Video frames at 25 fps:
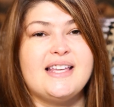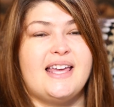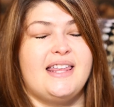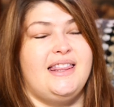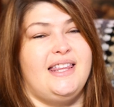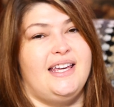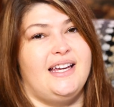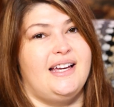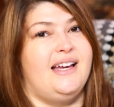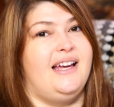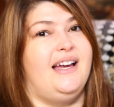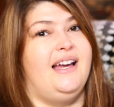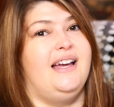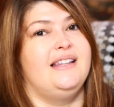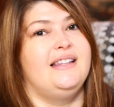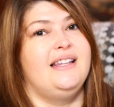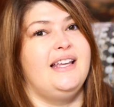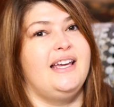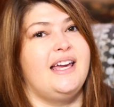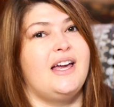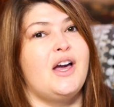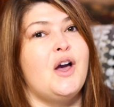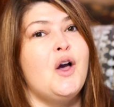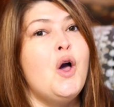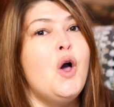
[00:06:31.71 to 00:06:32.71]
I think I had
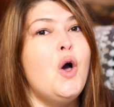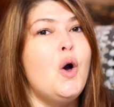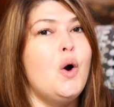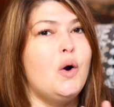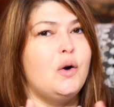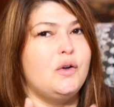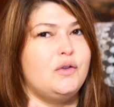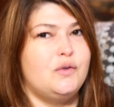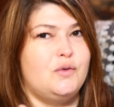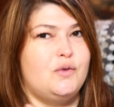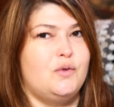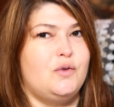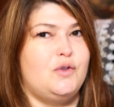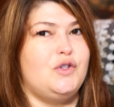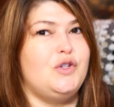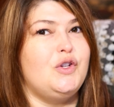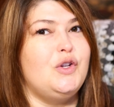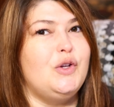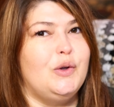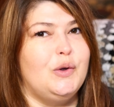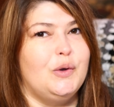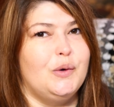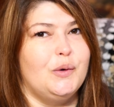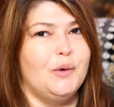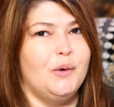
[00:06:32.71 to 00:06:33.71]
like
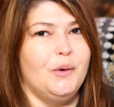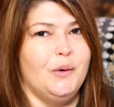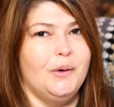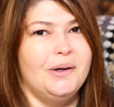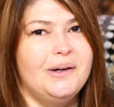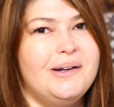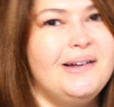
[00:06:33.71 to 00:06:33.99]
2.